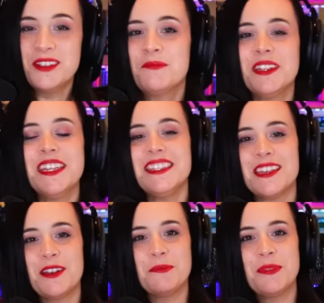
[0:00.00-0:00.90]
Please
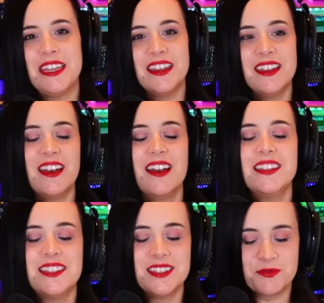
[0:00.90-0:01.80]
help me. I
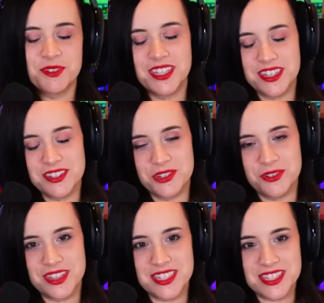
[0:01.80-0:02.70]
did really enjoy
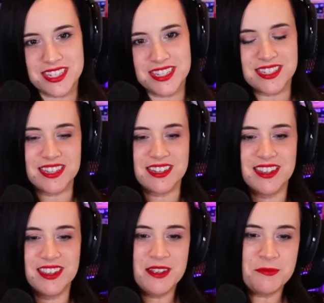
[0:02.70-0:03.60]
this season,
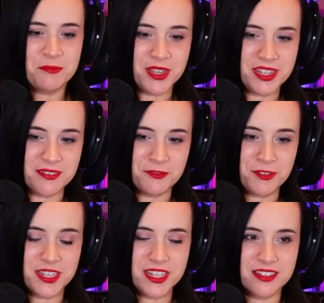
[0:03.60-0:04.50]
but I'm
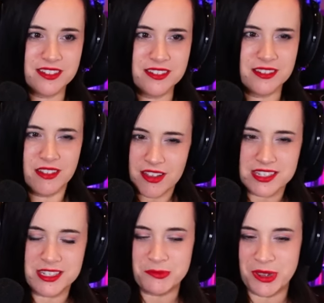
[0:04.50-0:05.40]
feeling a little lost
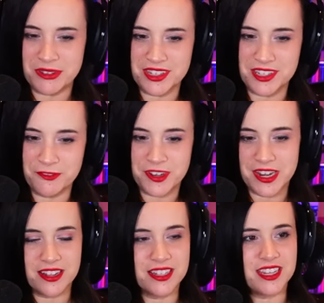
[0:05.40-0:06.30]
about the
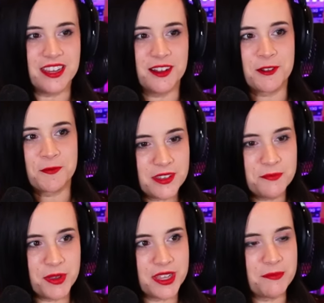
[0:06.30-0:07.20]
finale here.
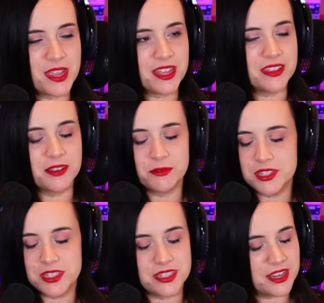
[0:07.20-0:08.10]
But man, there were
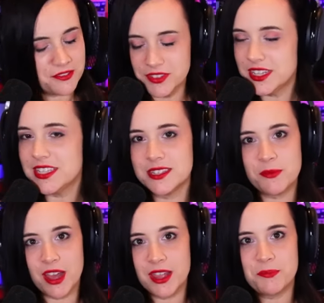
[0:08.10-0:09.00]
definitely some
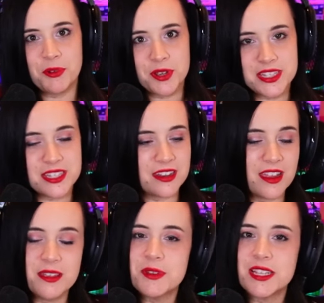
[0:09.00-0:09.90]
high points, and I
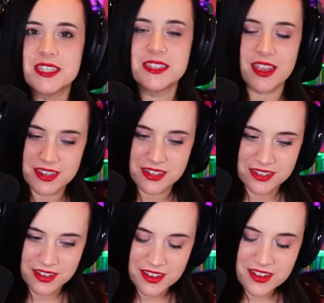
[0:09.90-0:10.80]
am excited
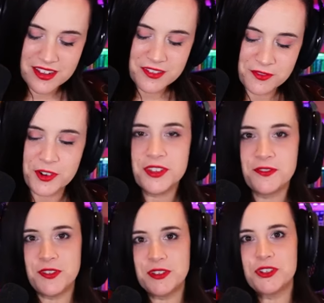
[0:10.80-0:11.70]
for the
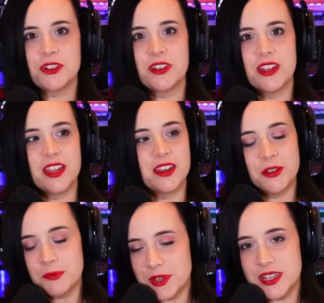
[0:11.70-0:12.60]
future. And I hope
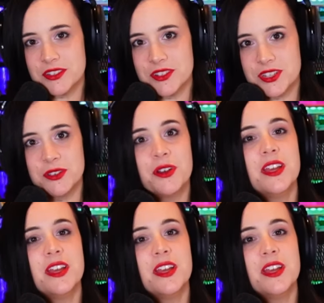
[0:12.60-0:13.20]
you guys are too.